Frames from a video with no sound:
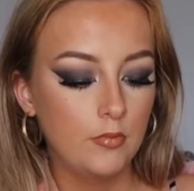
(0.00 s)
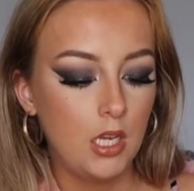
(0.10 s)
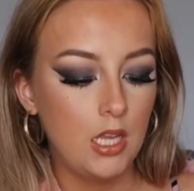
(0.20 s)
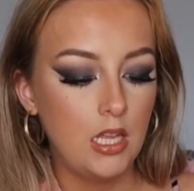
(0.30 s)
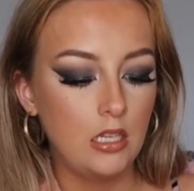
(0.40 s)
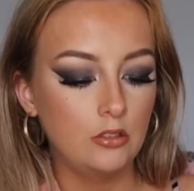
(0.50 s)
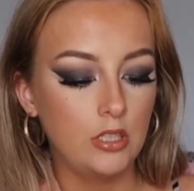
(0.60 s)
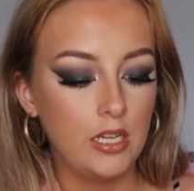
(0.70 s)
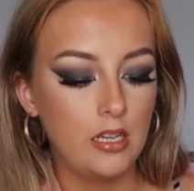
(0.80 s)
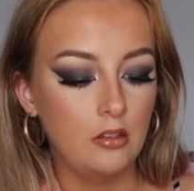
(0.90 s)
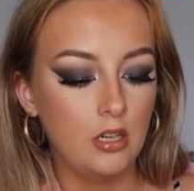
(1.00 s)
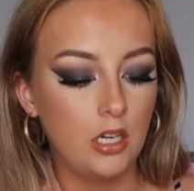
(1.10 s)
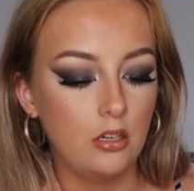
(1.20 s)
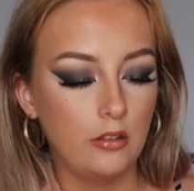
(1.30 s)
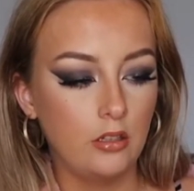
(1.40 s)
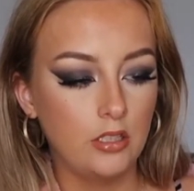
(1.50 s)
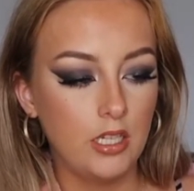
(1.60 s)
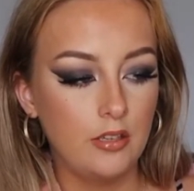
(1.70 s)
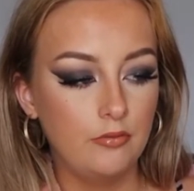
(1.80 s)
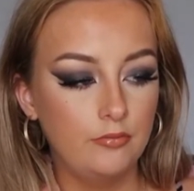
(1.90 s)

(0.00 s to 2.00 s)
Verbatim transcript: and then try nail art another day.